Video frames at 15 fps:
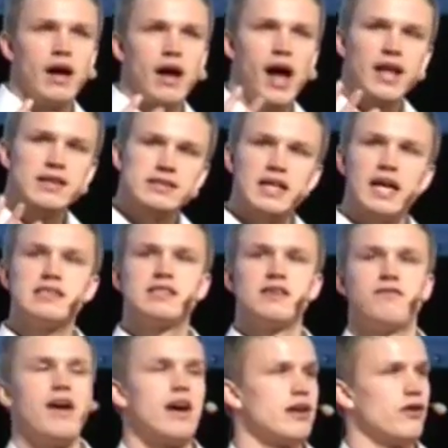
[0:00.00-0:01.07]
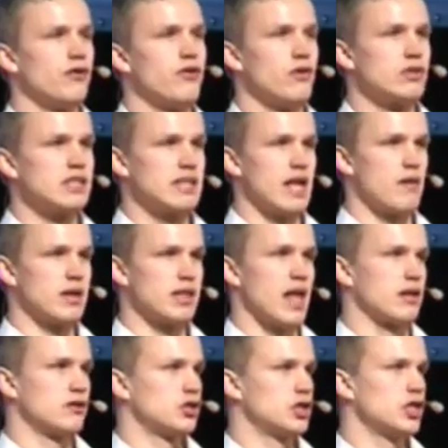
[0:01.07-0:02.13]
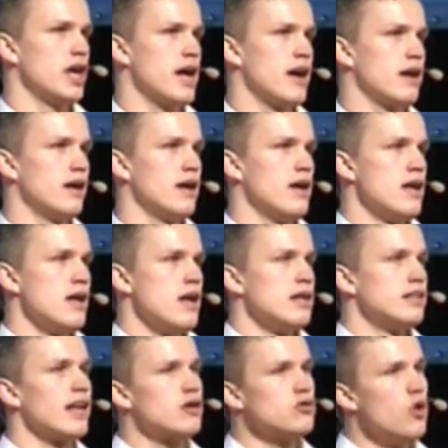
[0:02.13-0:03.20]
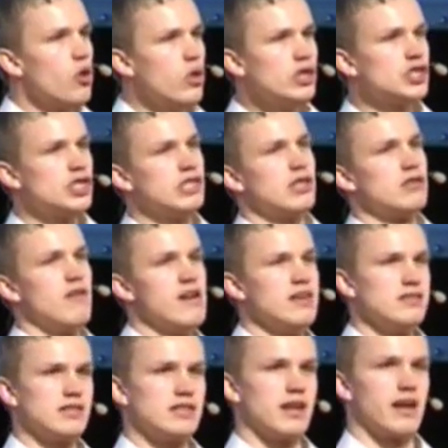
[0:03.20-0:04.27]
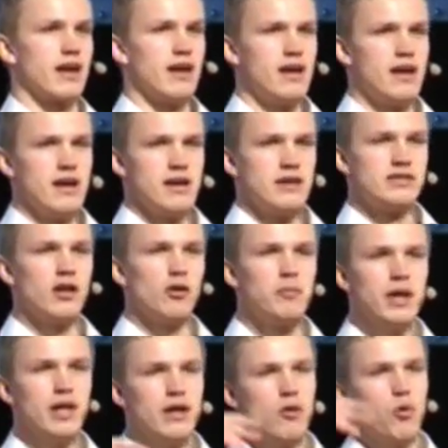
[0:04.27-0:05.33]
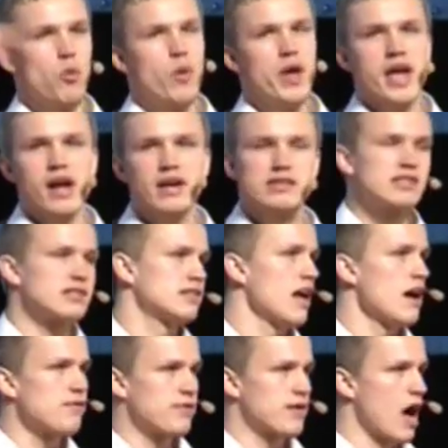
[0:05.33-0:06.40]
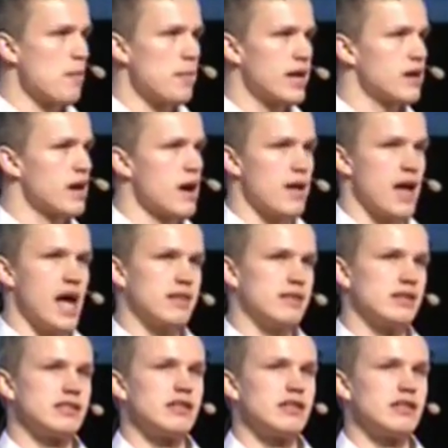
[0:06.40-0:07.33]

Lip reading: And that's the final thought that I would like to share. Technology is advancing. There'll be weird stuff coming at us.